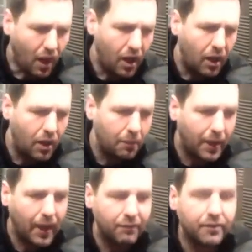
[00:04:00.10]

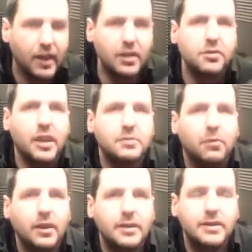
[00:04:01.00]
And for naturally
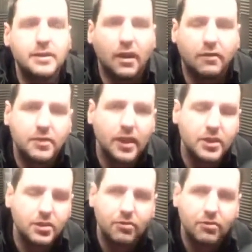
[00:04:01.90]
aspirated stuff, stage